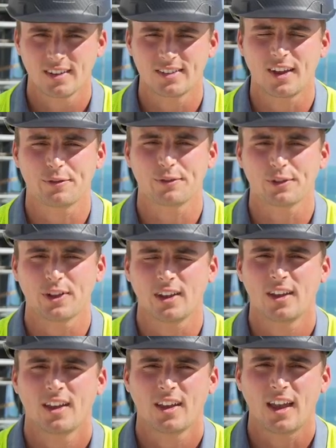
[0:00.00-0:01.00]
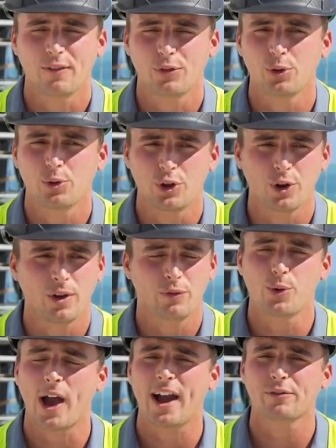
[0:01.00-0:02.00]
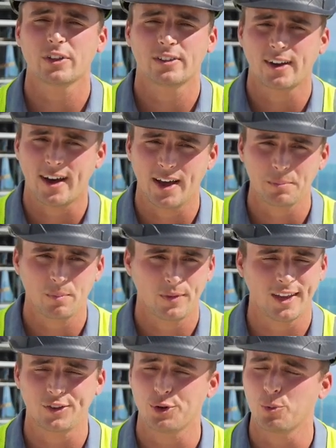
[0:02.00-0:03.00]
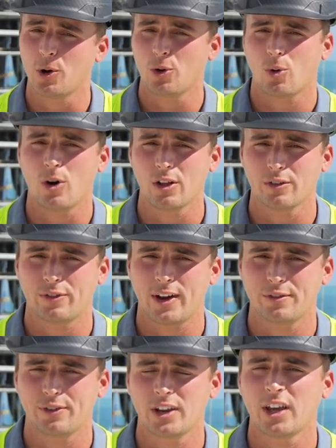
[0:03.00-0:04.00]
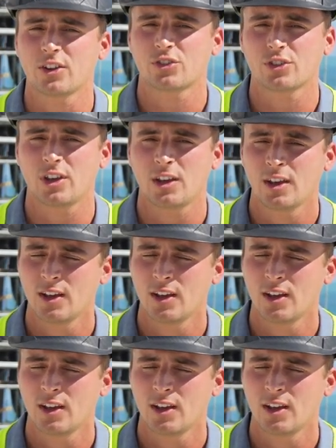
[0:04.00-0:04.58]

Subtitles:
Definitely. If you have the time and you're well qualified financially,